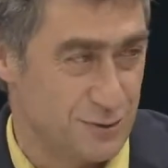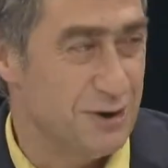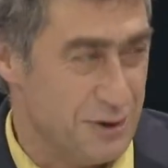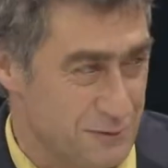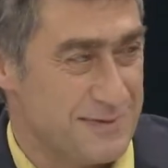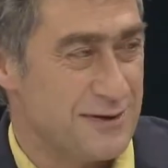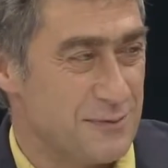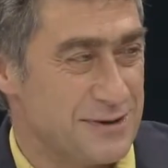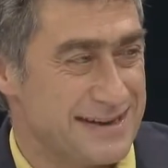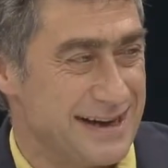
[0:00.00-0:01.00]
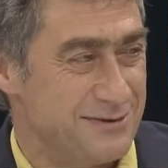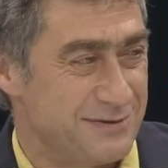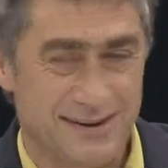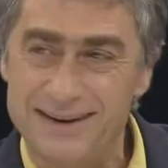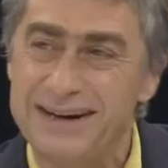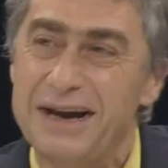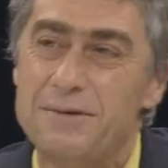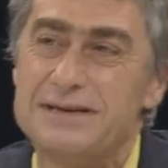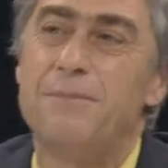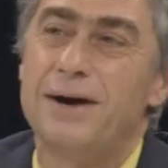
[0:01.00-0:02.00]
We don't have
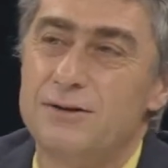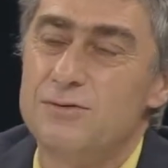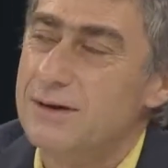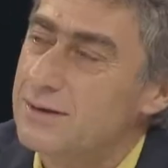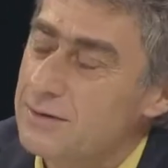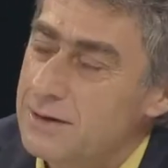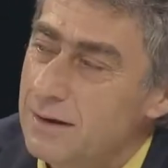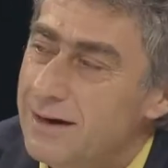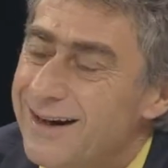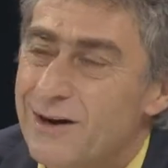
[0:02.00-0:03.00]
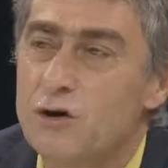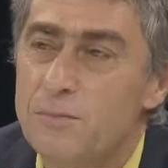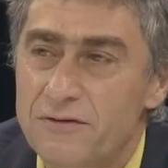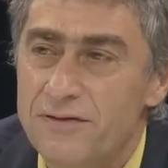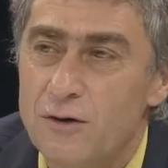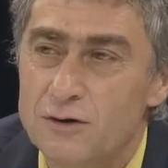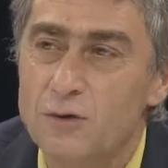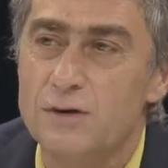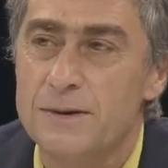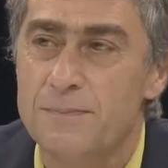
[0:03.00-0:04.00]
a lot of time yet, but we're going to talk about patients a little
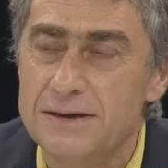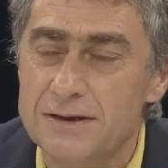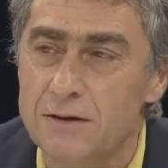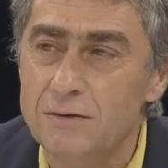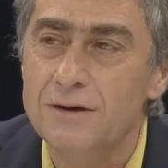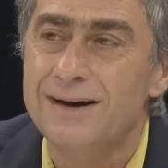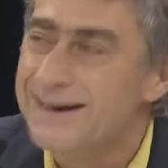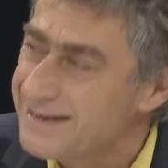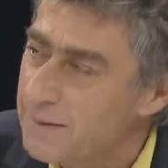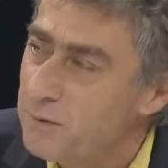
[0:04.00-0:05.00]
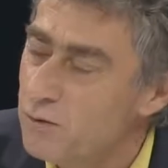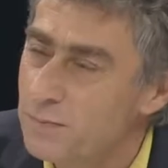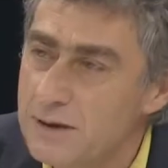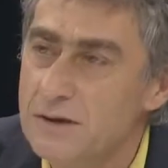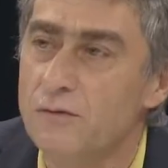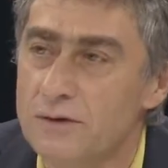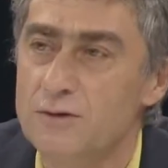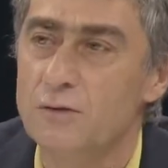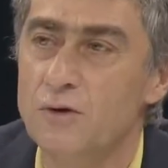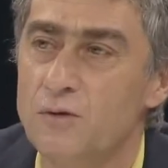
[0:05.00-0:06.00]
bit. We're going to talk what we do
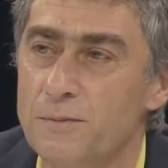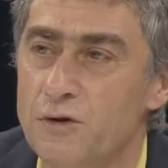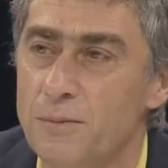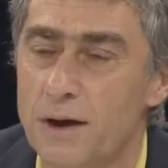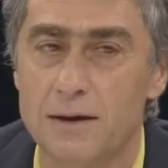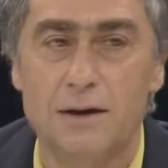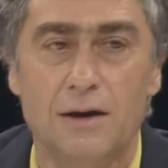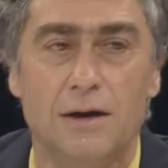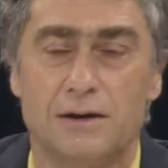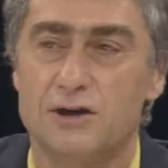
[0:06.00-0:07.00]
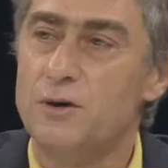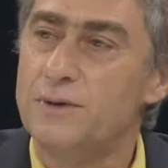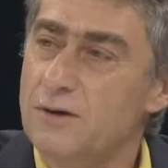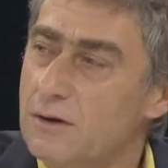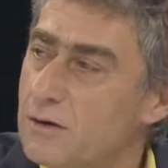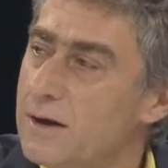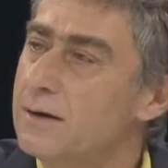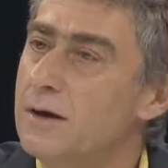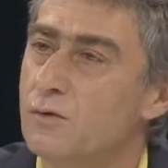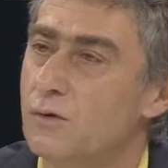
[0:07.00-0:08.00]
so that the patient, so that the
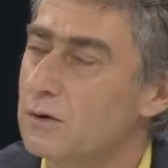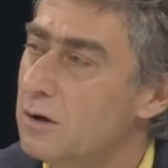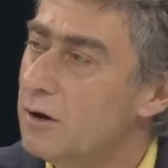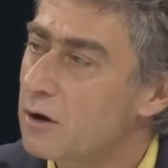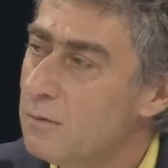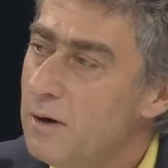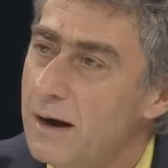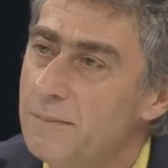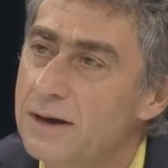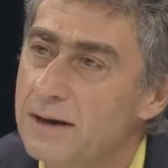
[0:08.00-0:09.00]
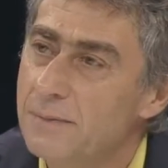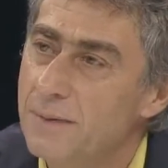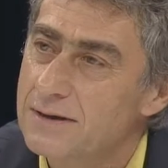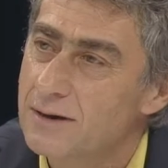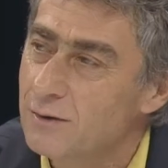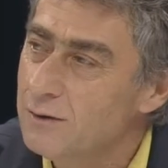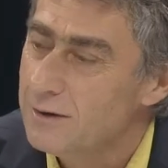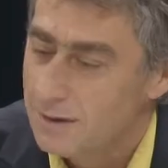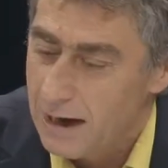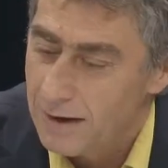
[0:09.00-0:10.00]
patients will also appropriate these digital tools.